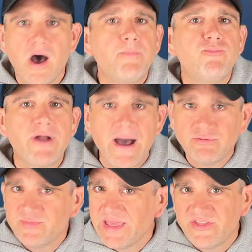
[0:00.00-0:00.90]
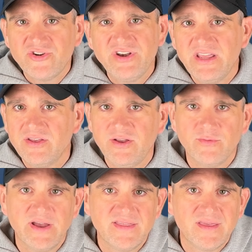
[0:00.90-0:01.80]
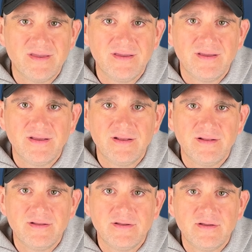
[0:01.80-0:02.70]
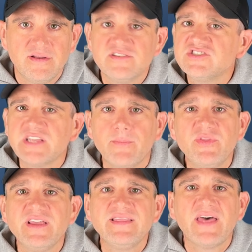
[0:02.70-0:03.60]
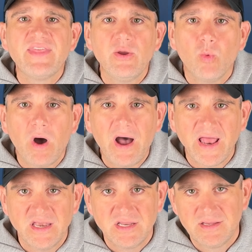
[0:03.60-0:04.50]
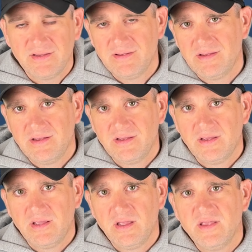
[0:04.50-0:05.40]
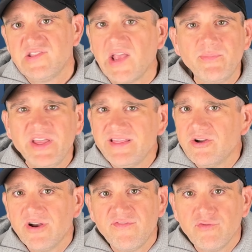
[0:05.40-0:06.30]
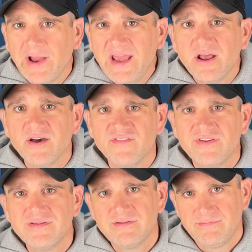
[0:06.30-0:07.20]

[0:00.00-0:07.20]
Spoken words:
A problem that they're dealing with. Something that they want. Something they're afraid of.